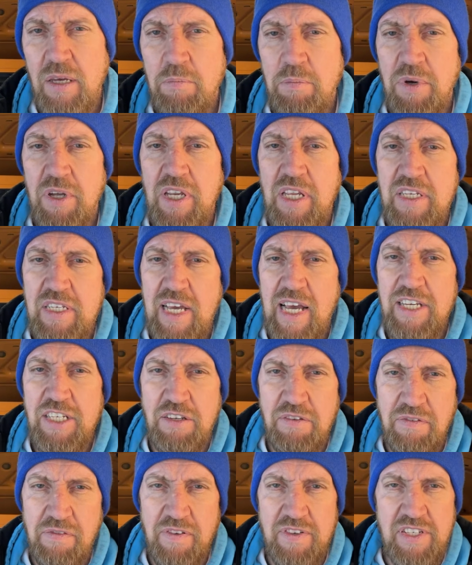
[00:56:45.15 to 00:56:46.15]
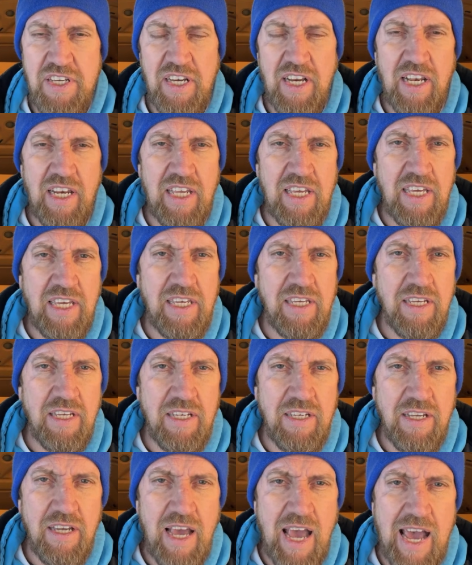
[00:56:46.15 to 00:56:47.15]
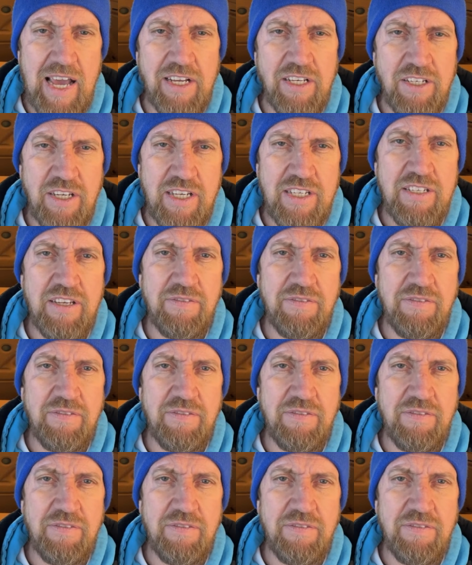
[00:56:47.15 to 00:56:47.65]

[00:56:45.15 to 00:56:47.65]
But it's actually physically, it's